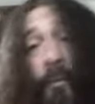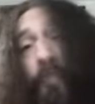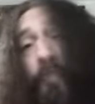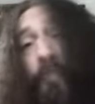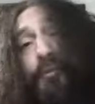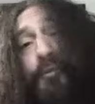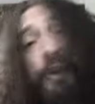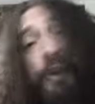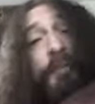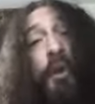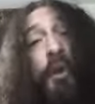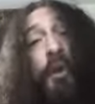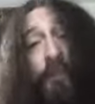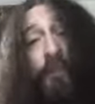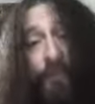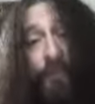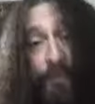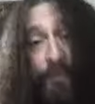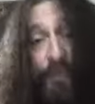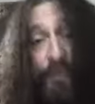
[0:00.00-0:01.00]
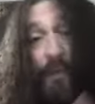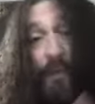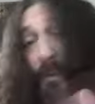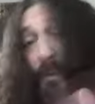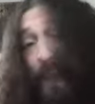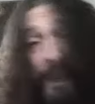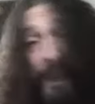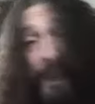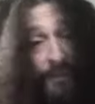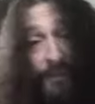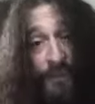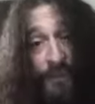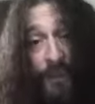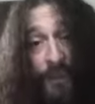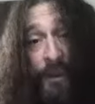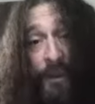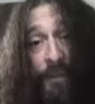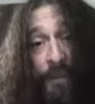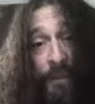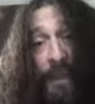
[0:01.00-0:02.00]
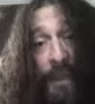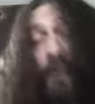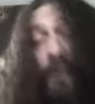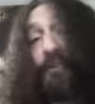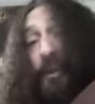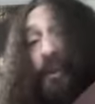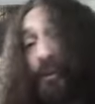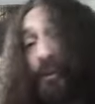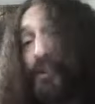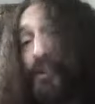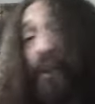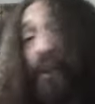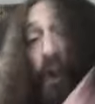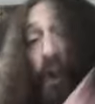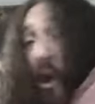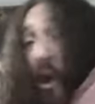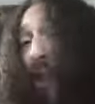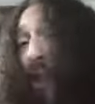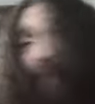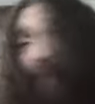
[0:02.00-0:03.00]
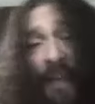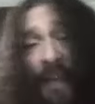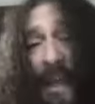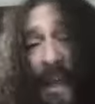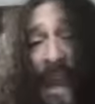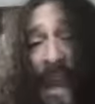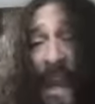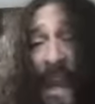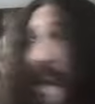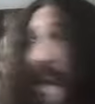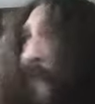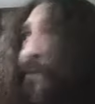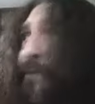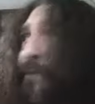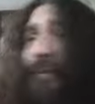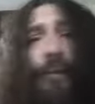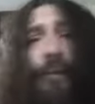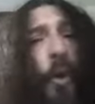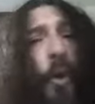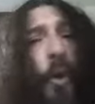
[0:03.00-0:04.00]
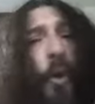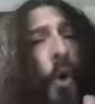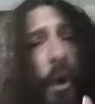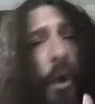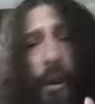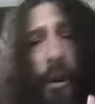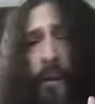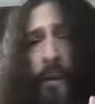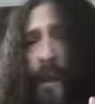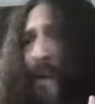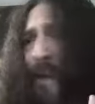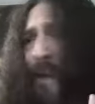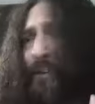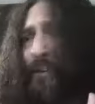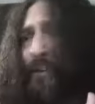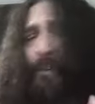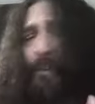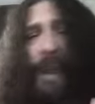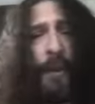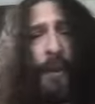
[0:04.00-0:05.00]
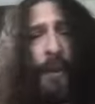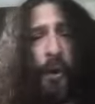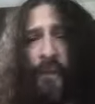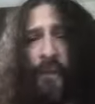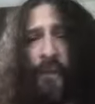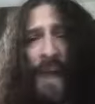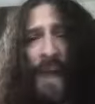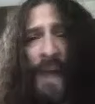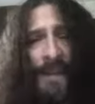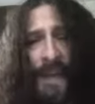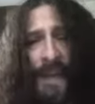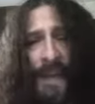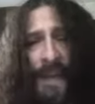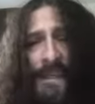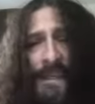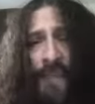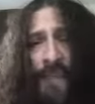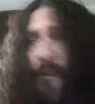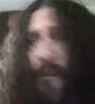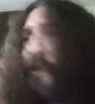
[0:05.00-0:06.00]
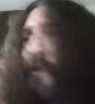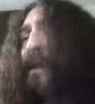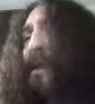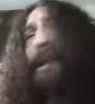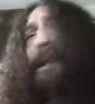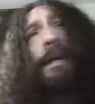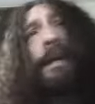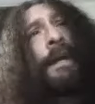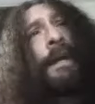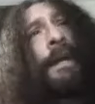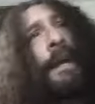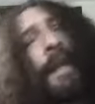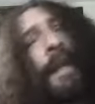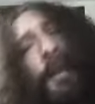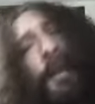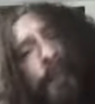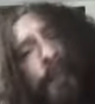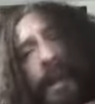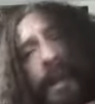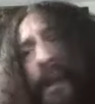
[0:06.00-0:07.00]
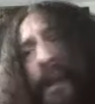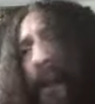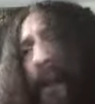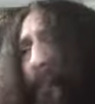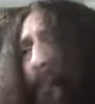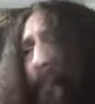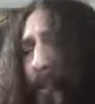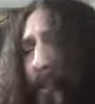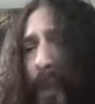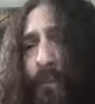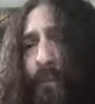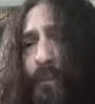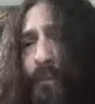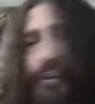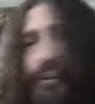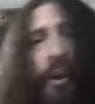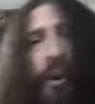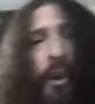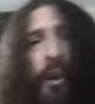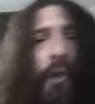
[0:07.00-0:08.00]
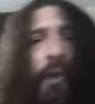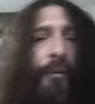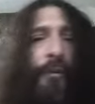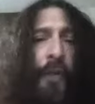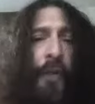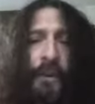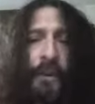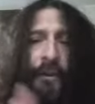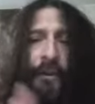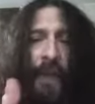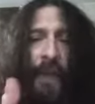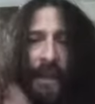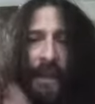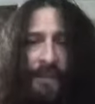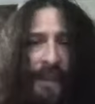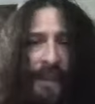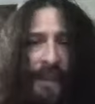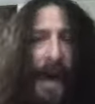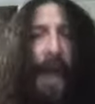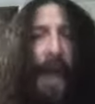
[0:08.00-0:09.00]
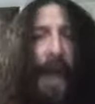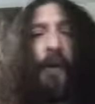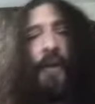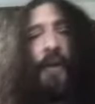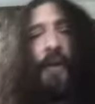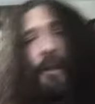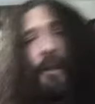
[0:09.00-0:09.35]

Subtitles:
jumped over from three bands. You know what I mean? It's like we started off in like '84 in this band called Natas Evil, and then we started over into like Denial, and then